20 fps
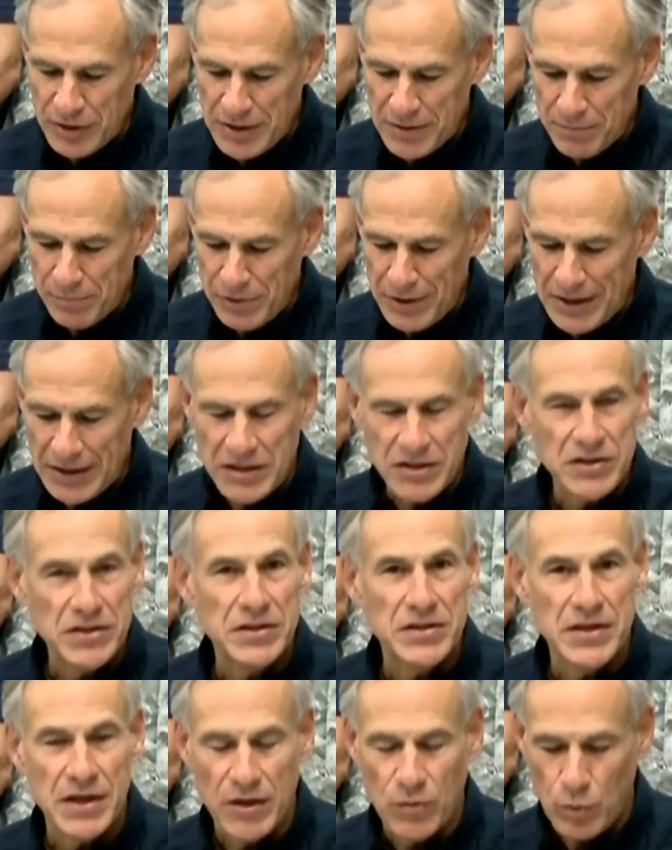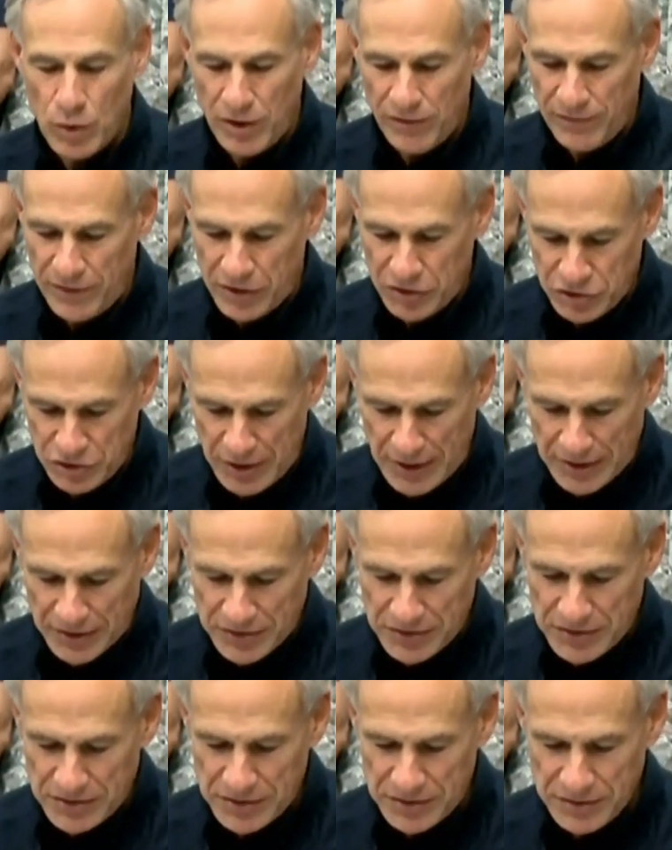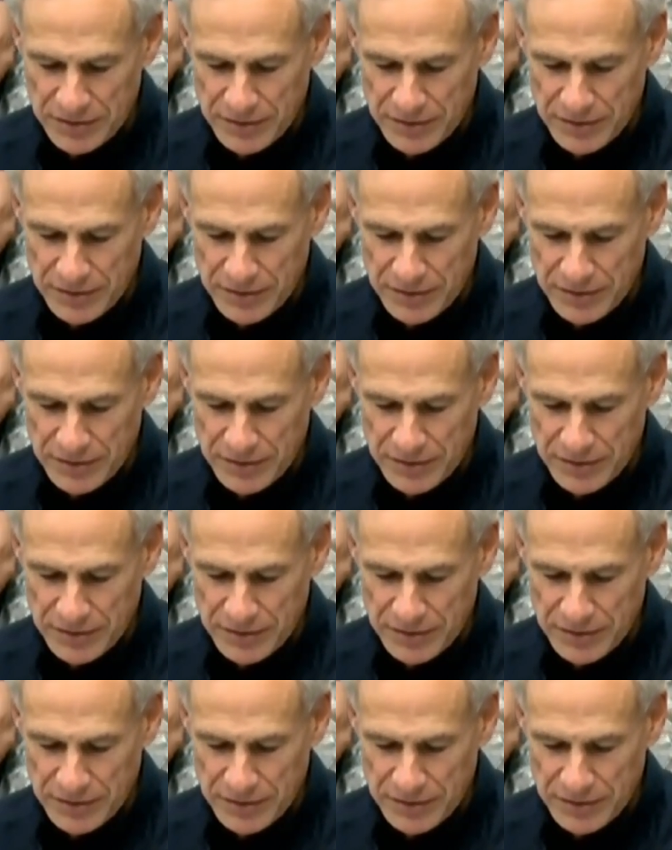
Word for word: in place and welfare checks.